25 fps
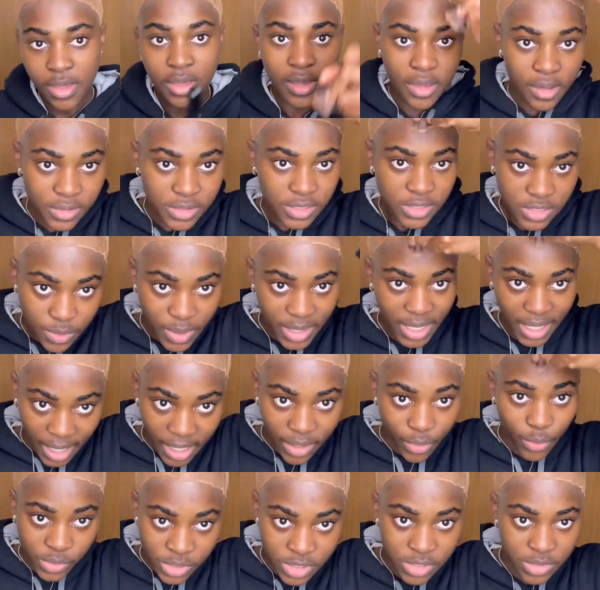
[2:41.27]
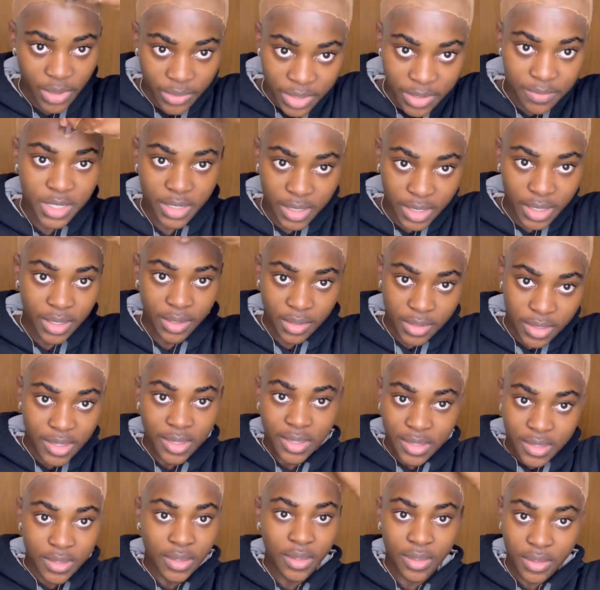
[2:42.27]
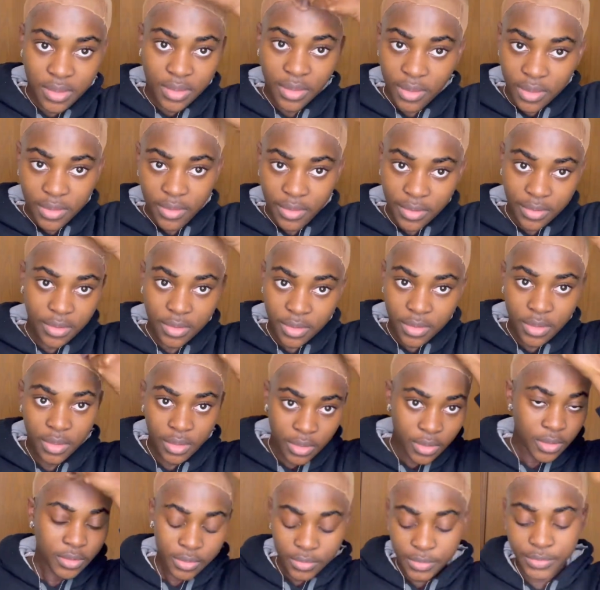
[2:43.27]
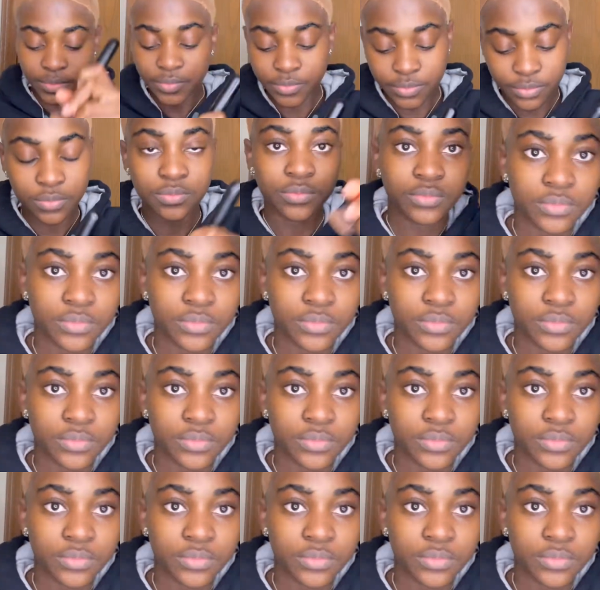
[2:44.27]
You want to put it in the middle or whatever I want your part to be. I'm